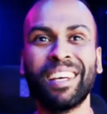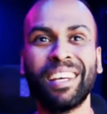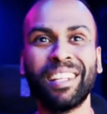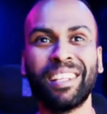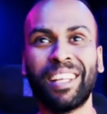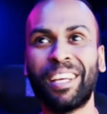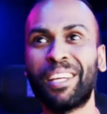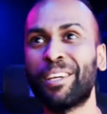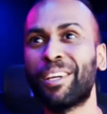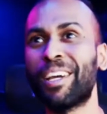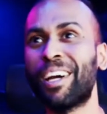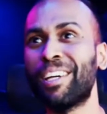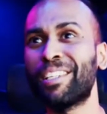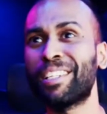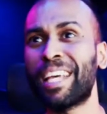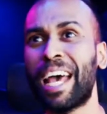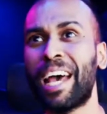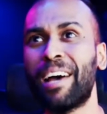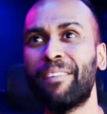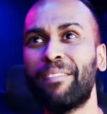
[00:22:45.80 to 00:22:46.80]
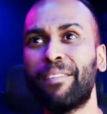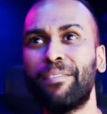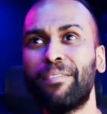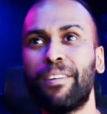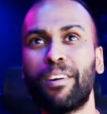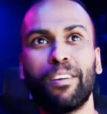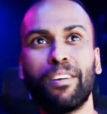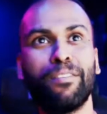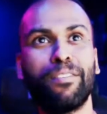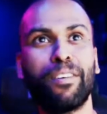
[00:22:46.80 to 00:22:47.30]
Thank you, guys. Have a
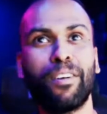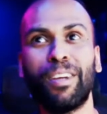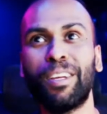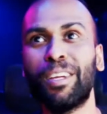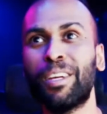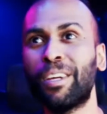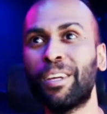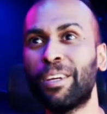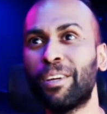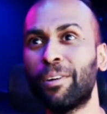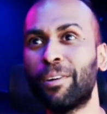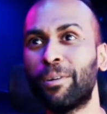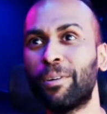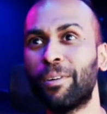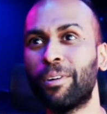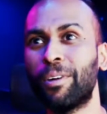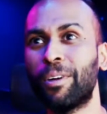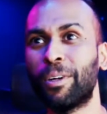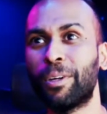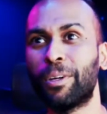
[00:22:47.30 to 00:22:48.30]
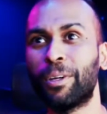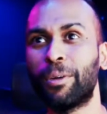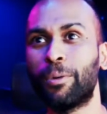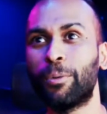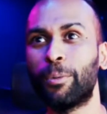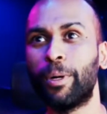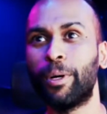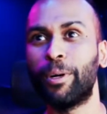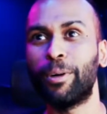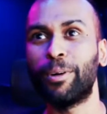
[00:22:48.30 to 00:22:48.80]
very, very
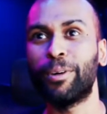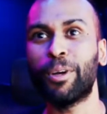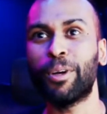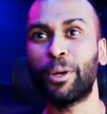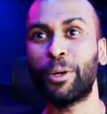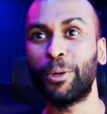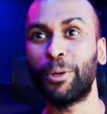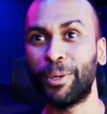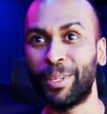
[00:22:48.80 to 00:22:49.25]
good